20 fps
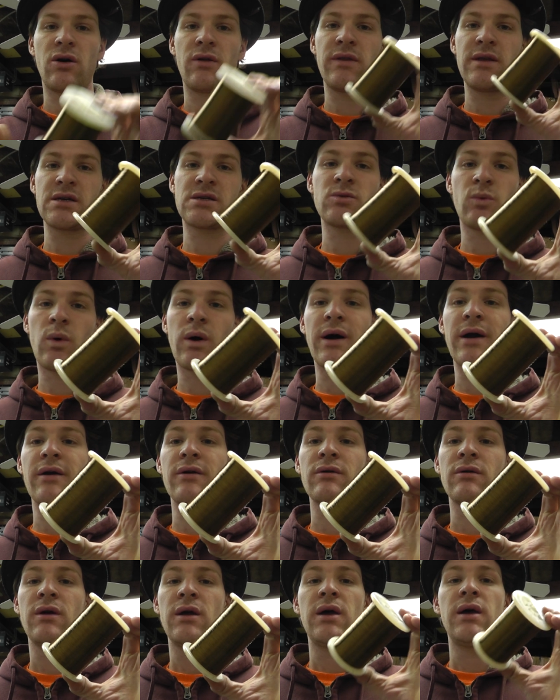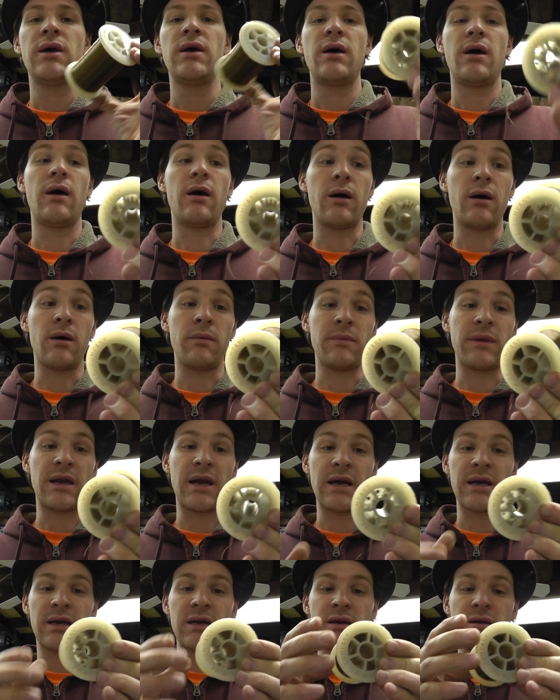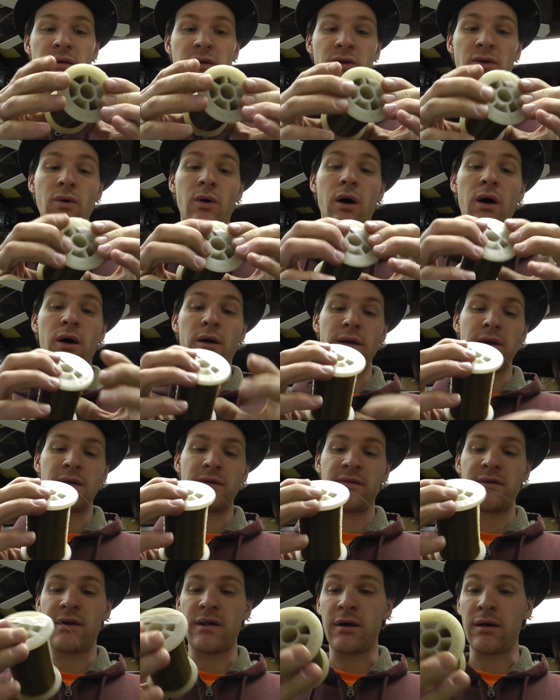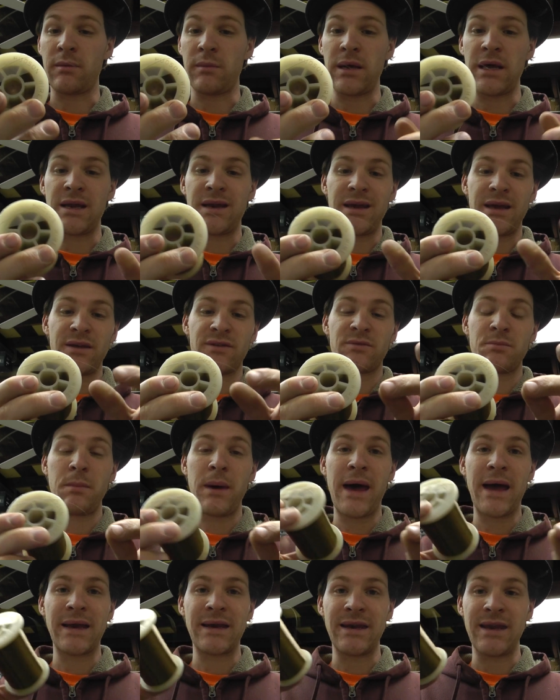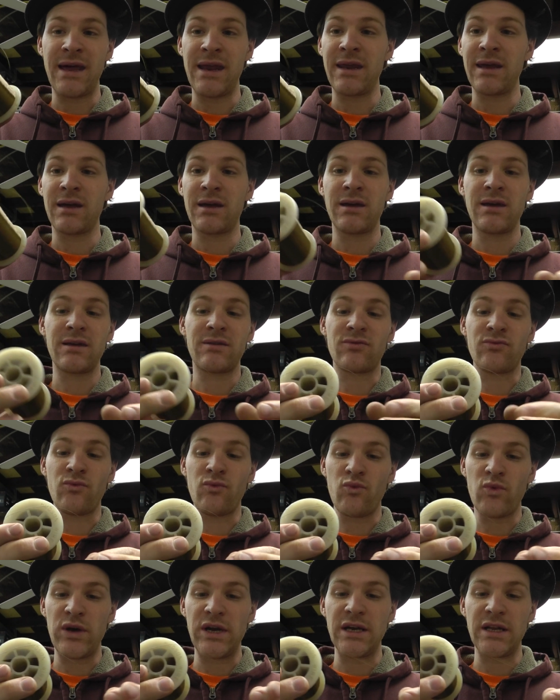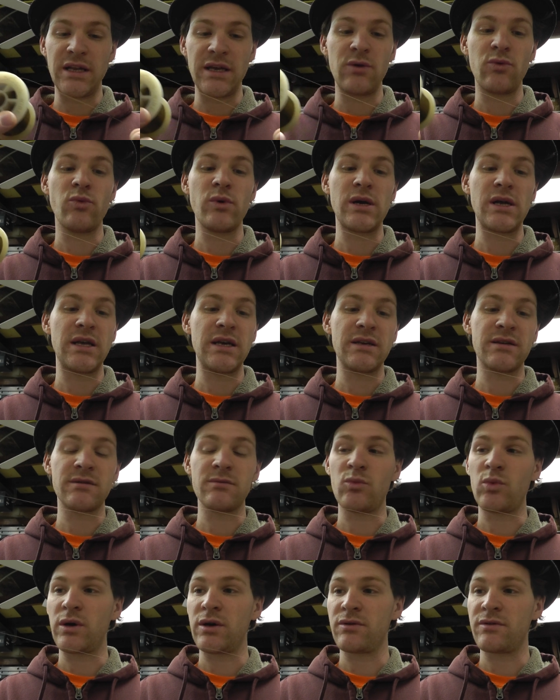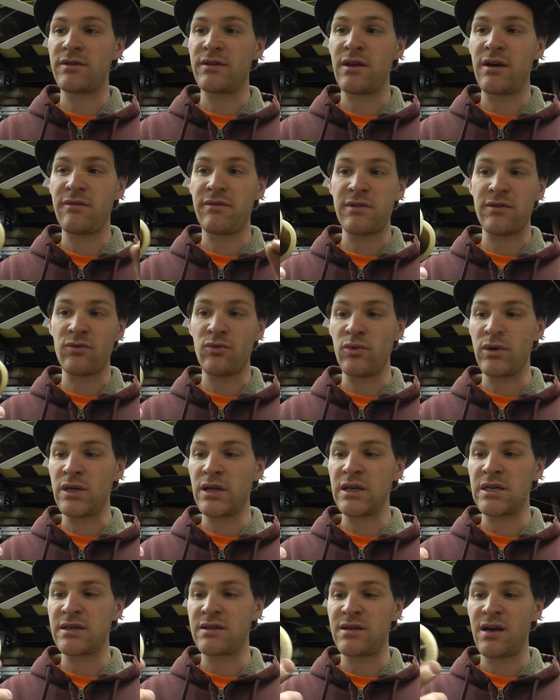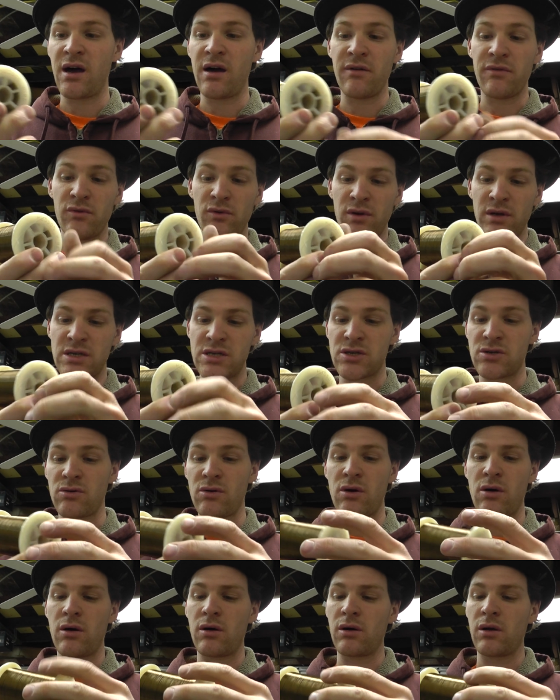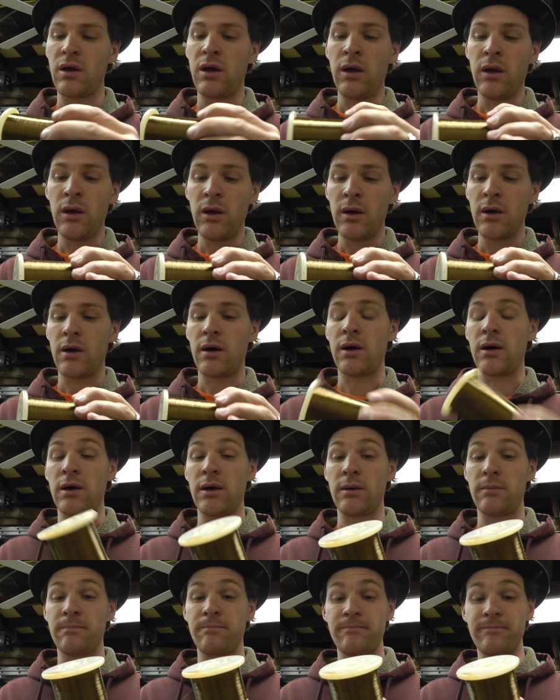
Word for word: on this wire um, that I can do on it. Um, it is magnetic. It's really, really some weird stuff. It's really tough, really strong. Um,